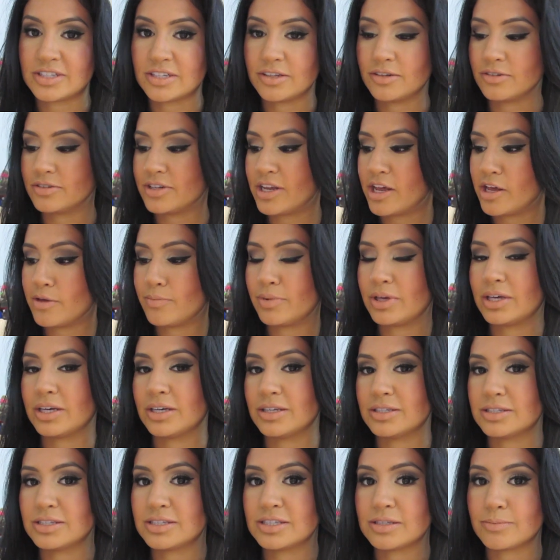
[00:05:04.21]
single day
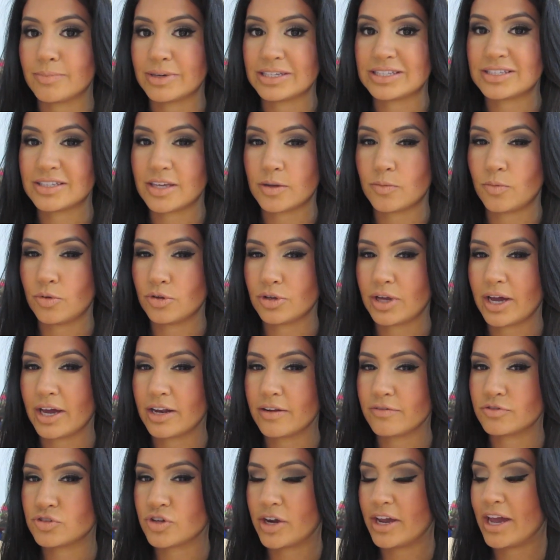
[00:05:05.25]
because my skin will
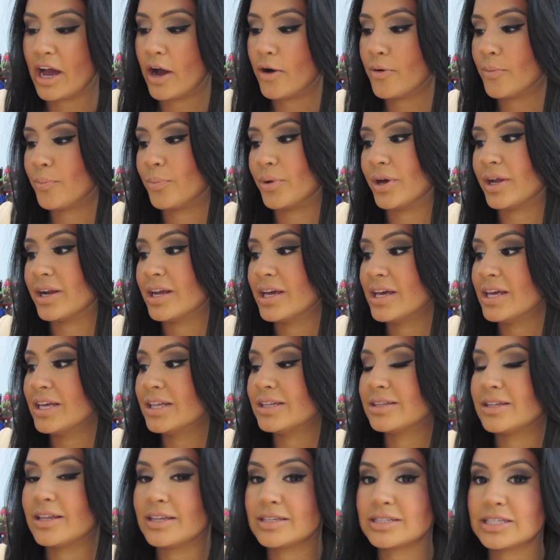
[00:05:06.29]
kind of dry out, but
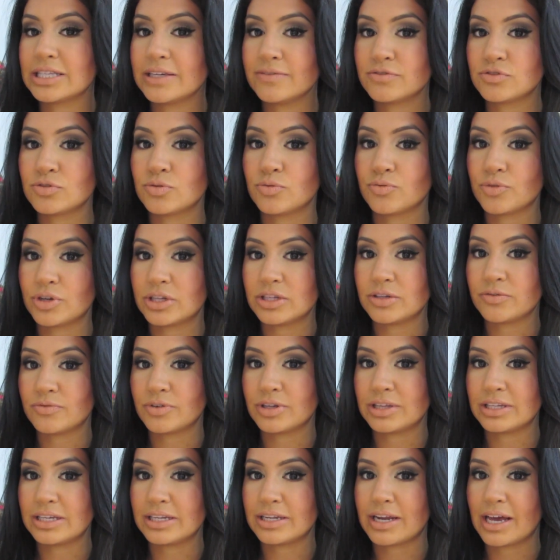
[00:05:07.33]
this leaves you really,
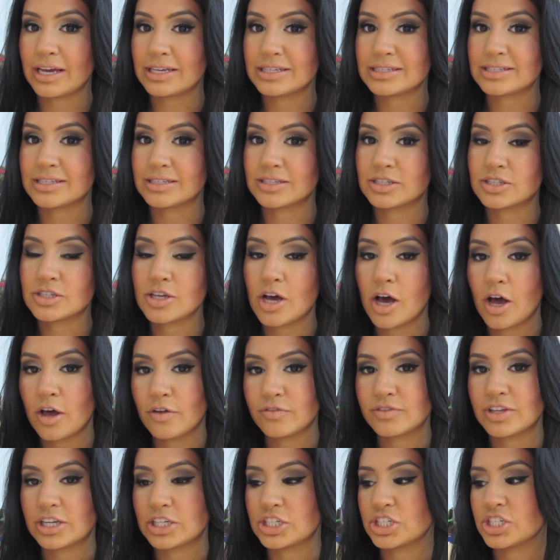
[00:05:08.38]
really nice and
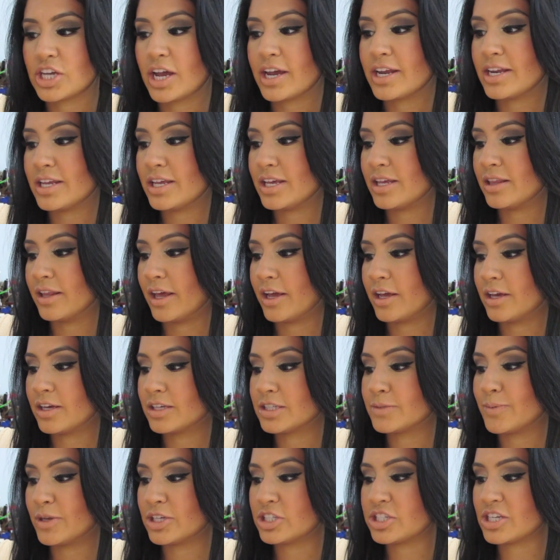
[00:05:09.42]
soft and shiny, like
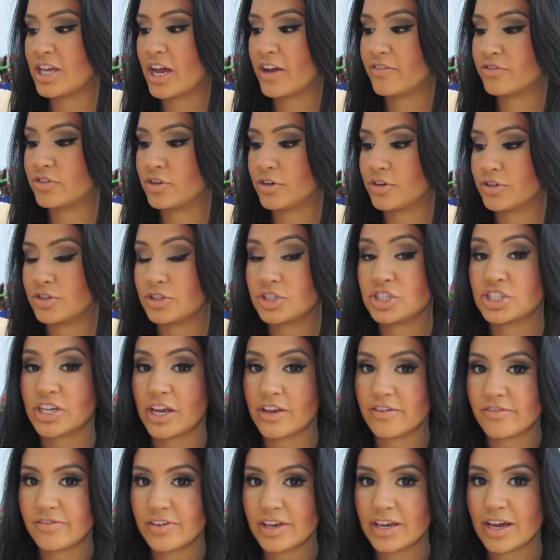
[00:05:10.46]
especially after
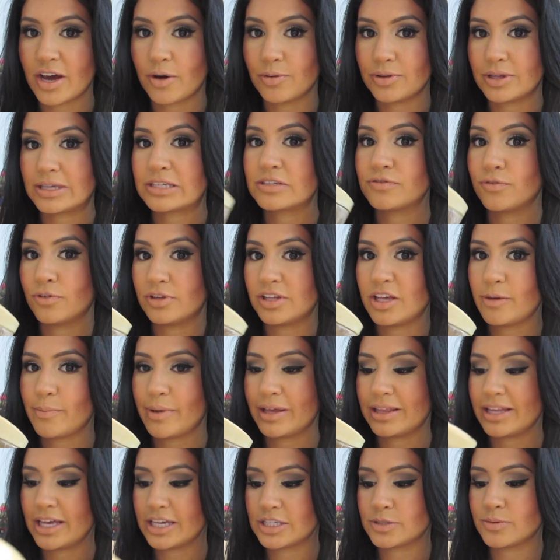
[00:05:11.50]
shaving. I will exfoliate
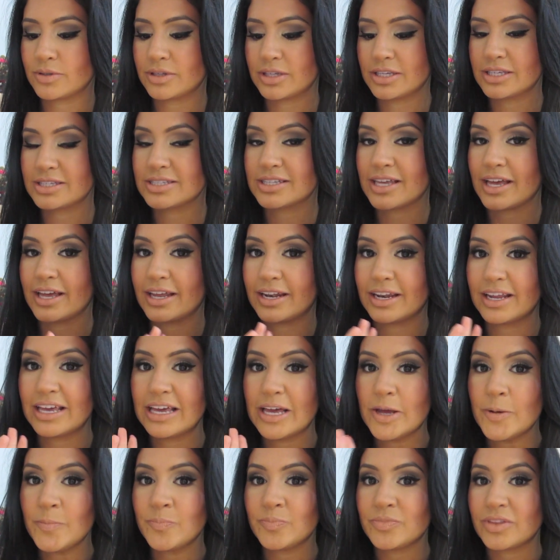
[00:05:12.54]
my legs with this and
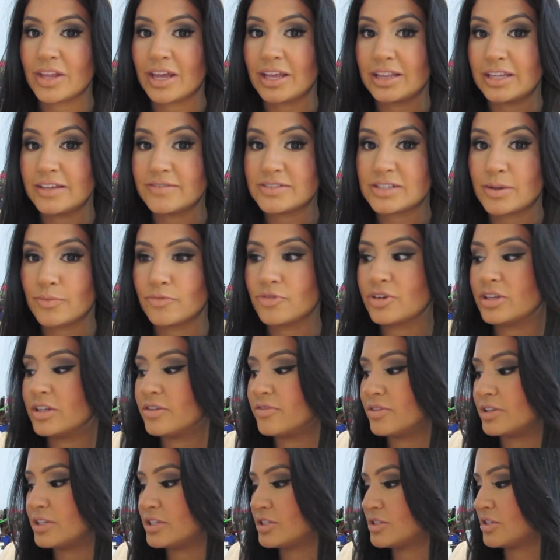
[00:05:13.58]
it leaves them
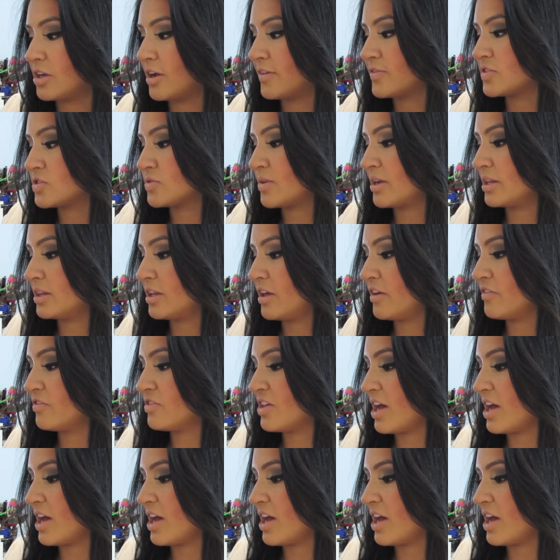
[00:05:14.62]
really, really soft, so I love